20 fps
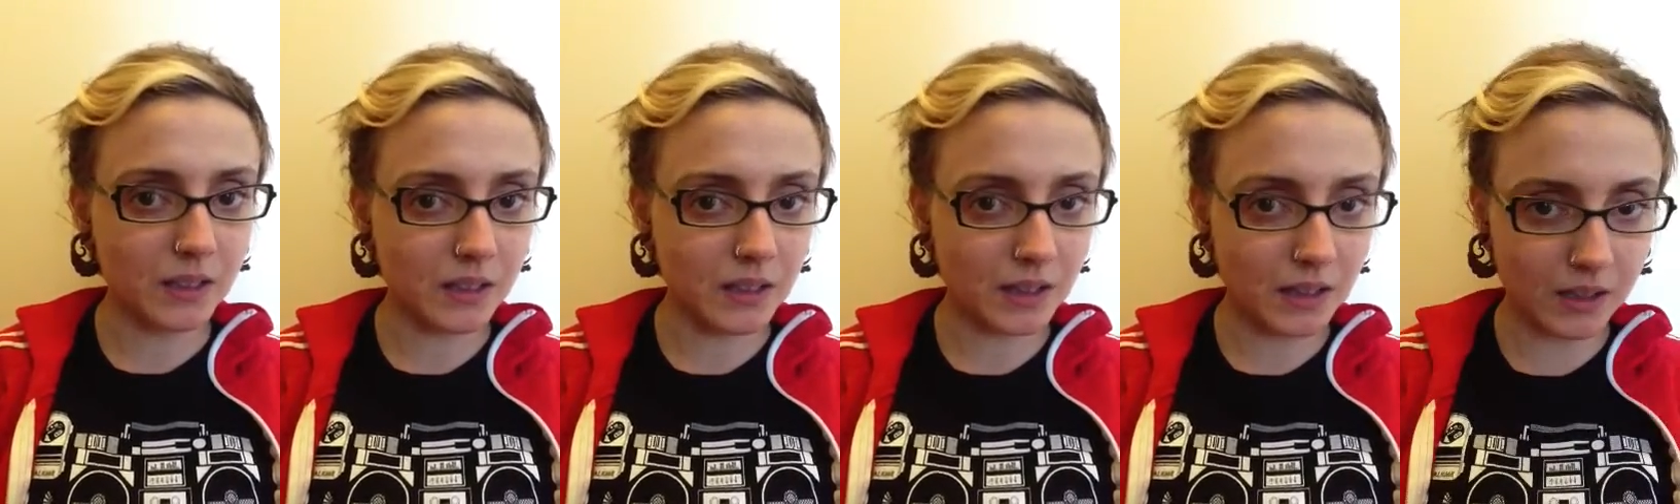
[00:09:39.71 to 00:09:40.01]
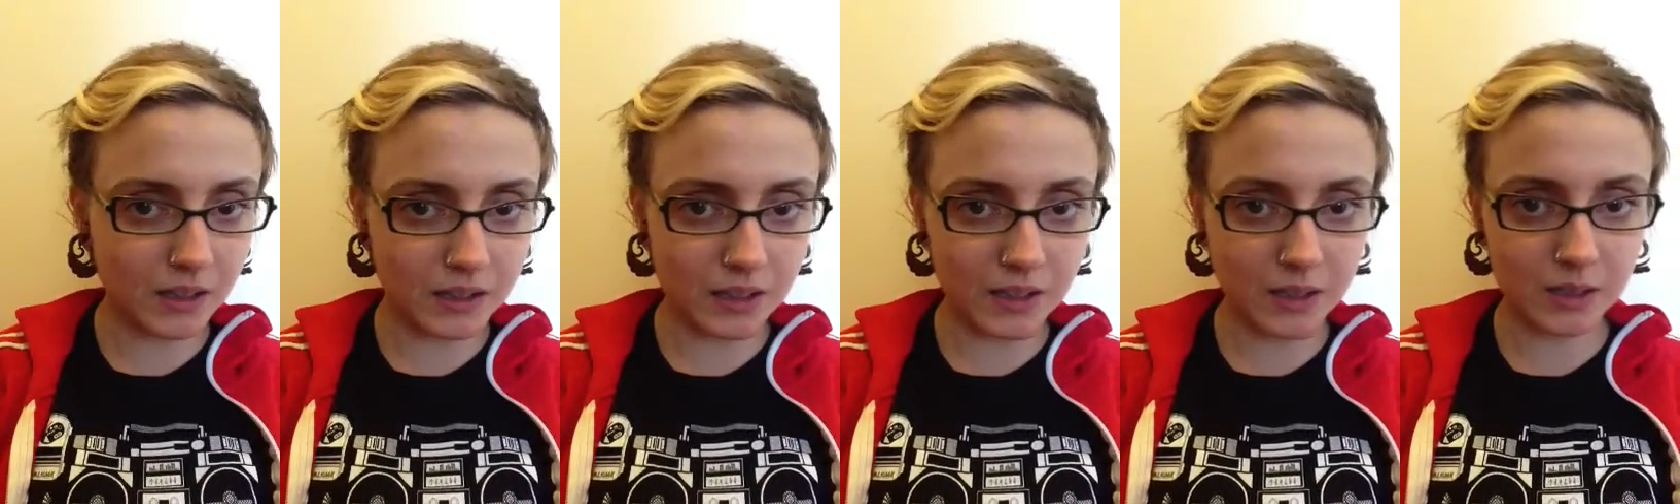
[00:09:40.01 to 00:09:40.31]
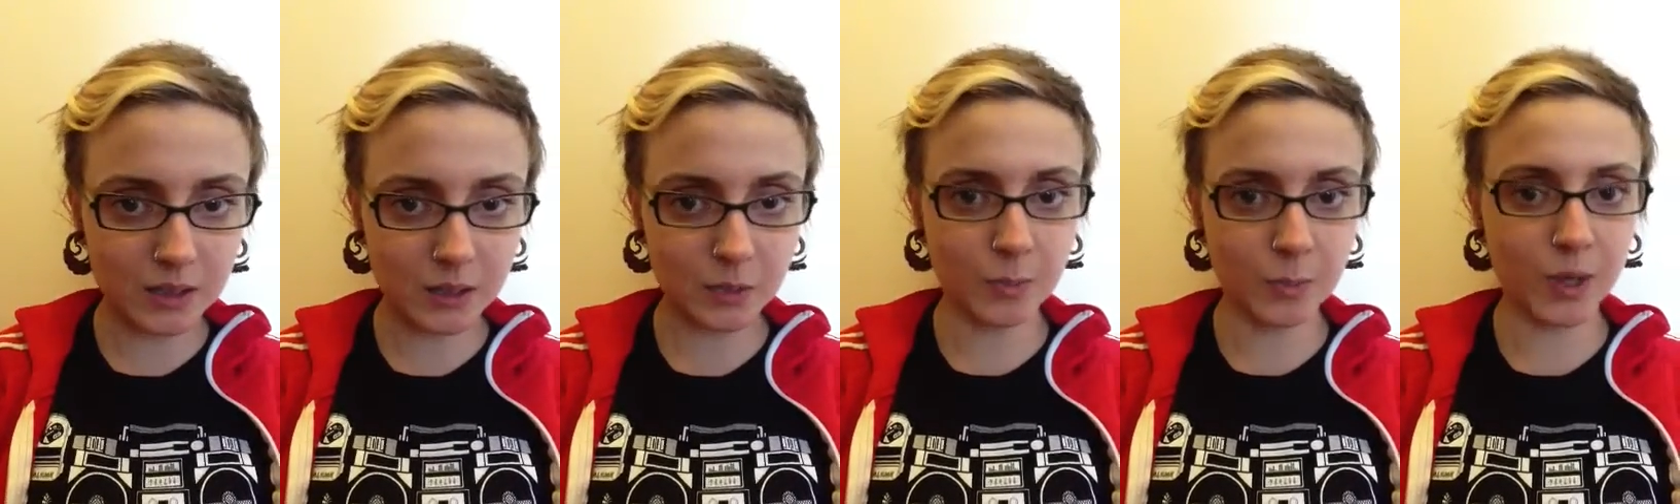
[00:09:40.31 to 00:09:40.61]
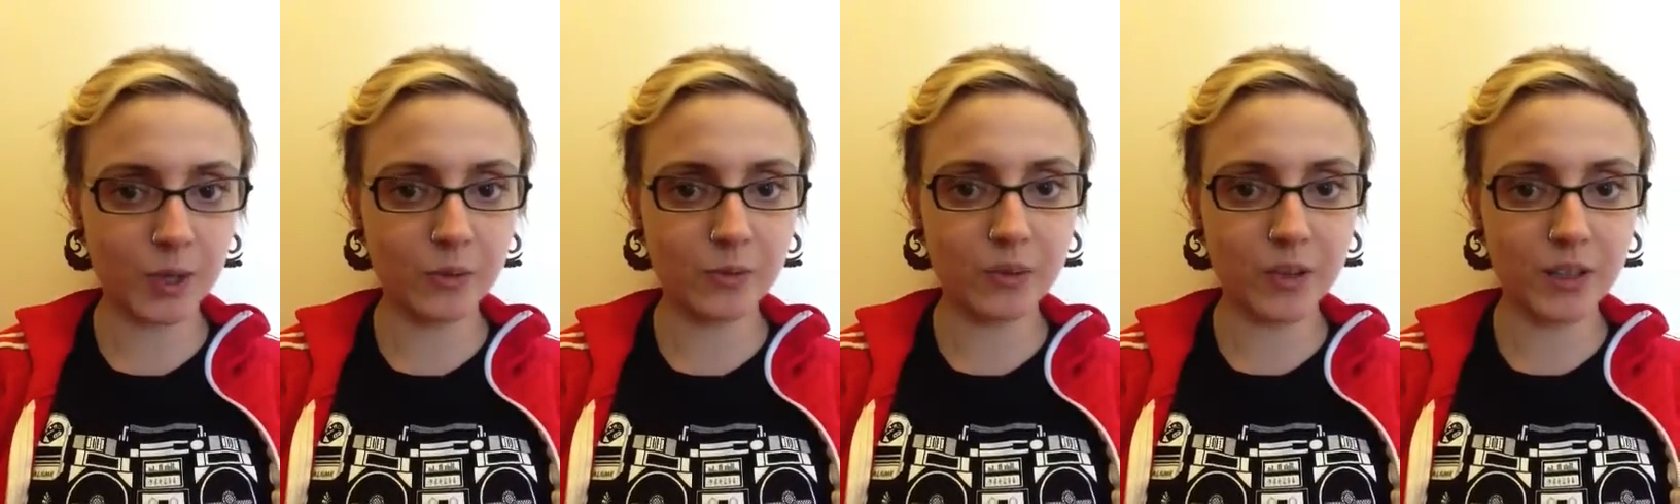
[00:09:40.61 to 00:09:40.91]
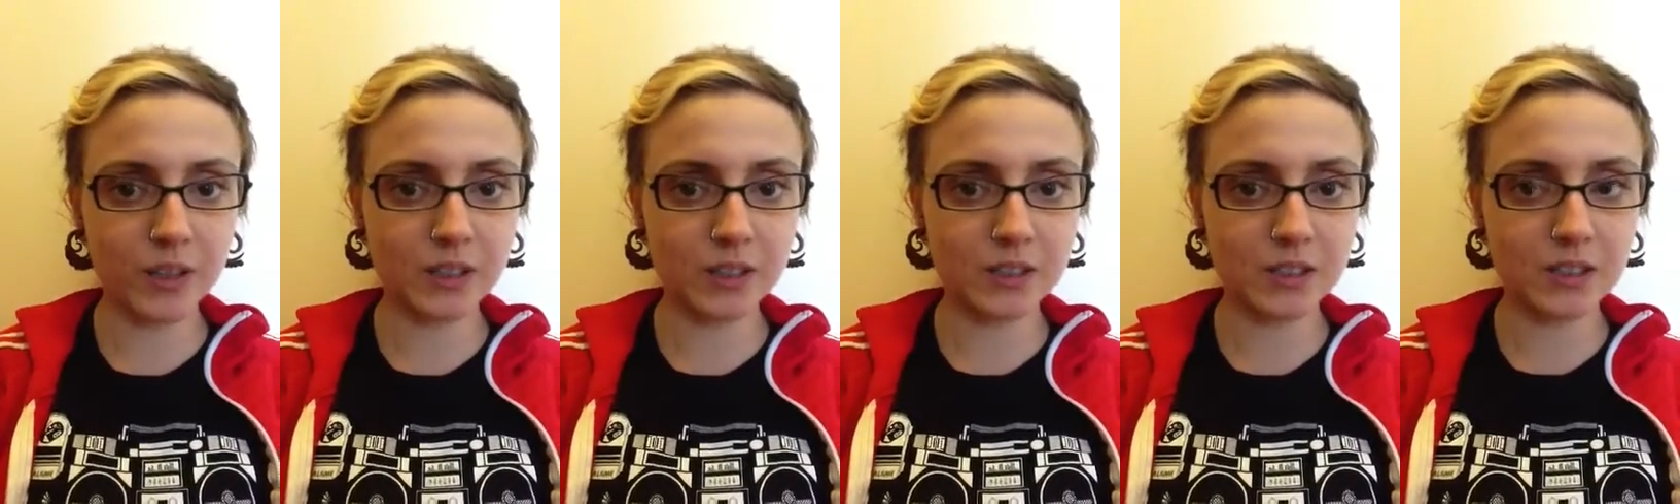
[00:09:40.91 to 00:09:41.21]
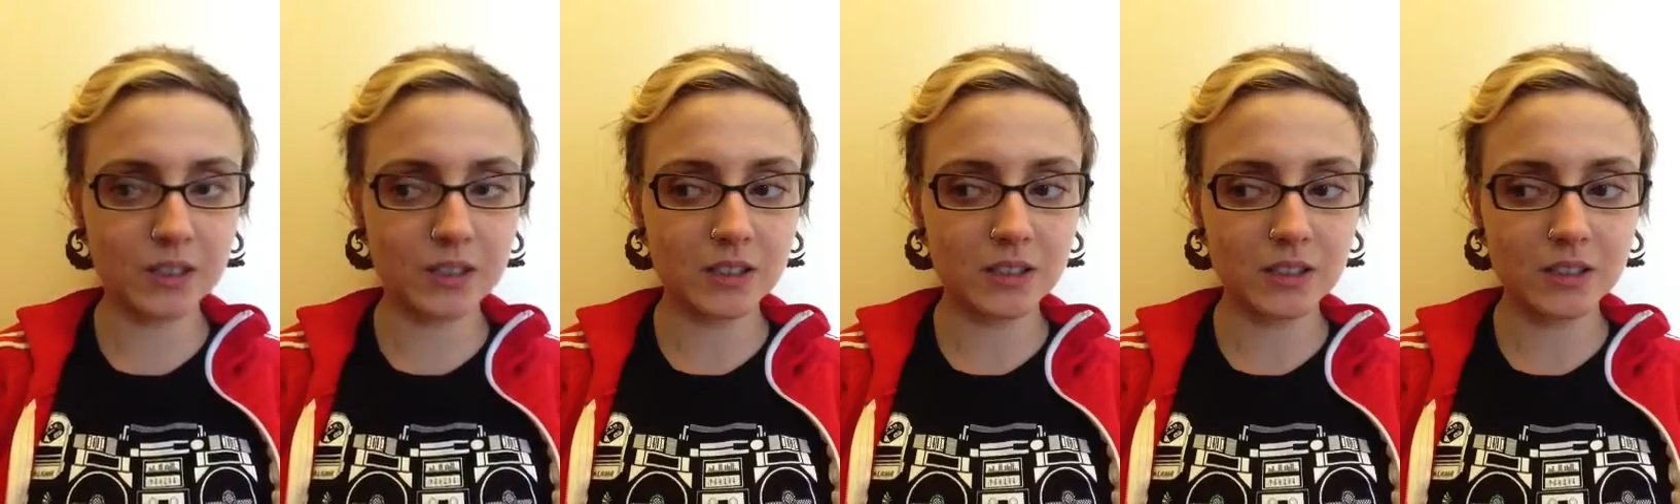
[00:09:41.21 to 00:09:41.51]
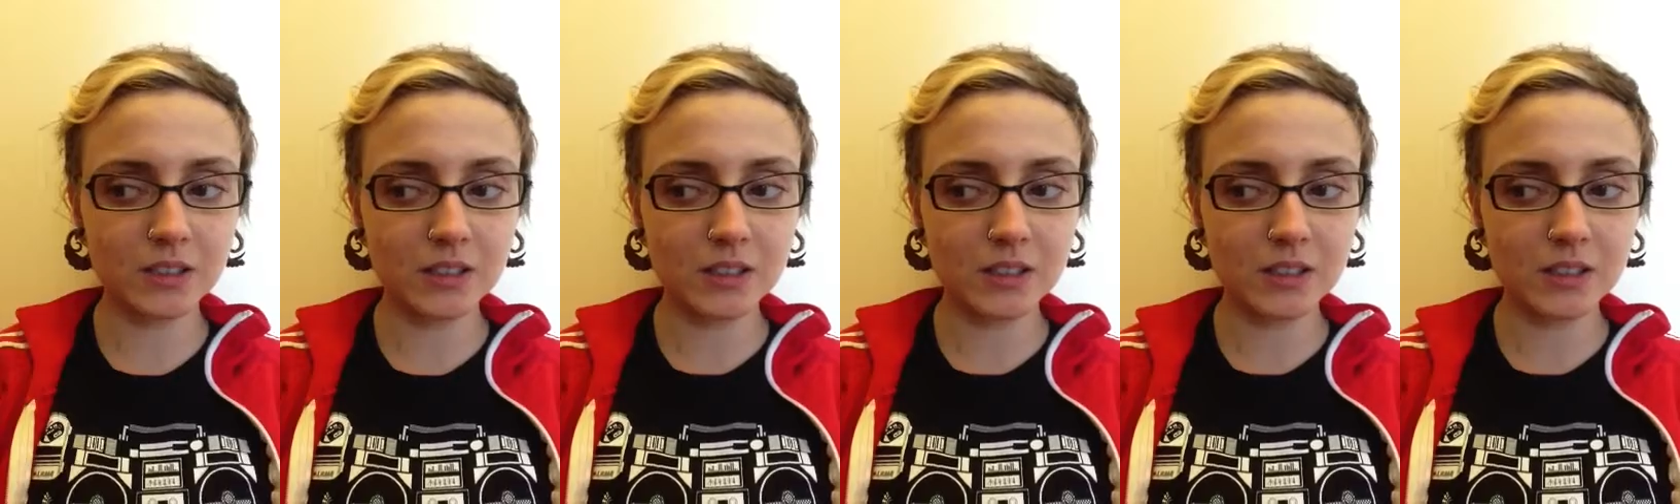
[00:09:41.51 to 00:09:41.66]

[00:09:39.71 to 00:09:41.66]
nothing is perfect.